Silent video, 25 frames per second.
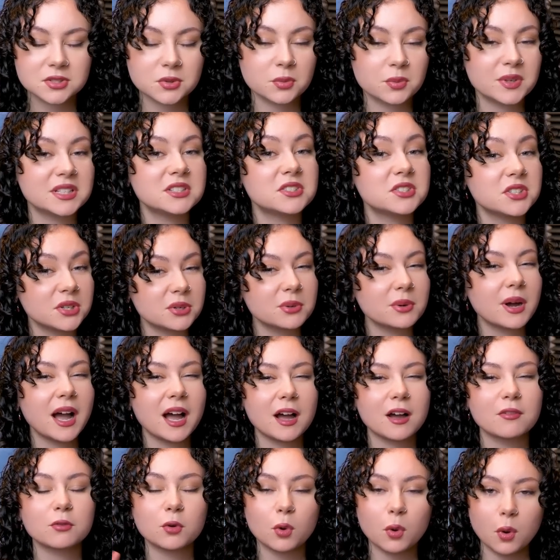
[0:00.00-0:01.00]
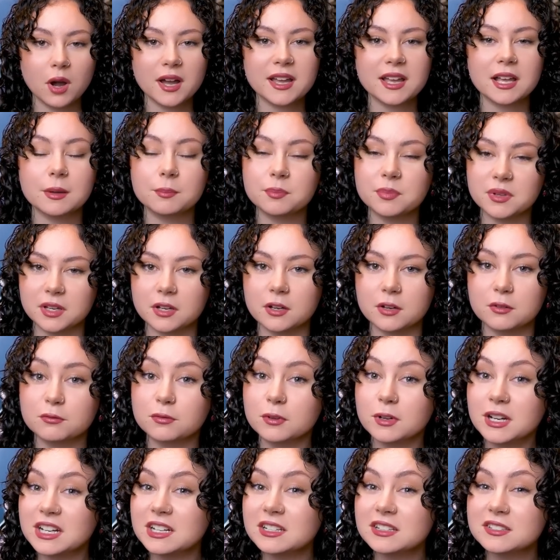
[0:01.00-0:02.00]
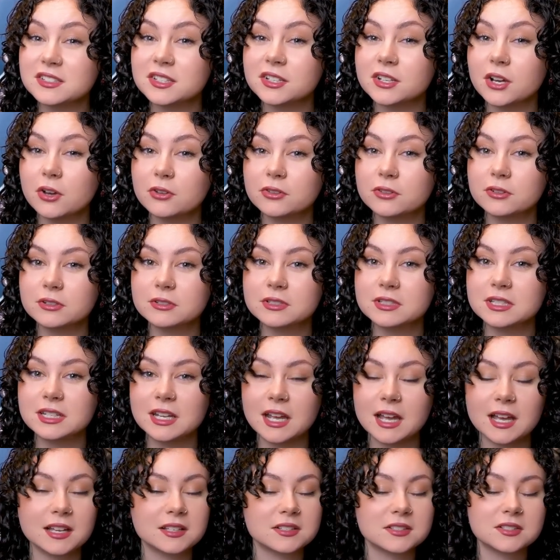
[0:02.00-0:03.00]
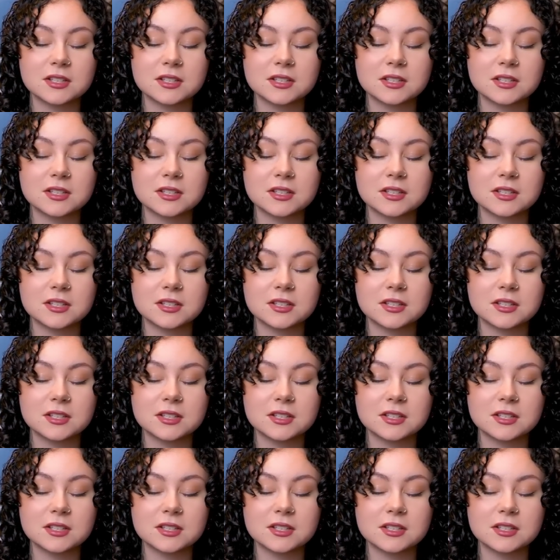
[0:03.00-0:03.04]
So we do have quite a bit of reading to go through today,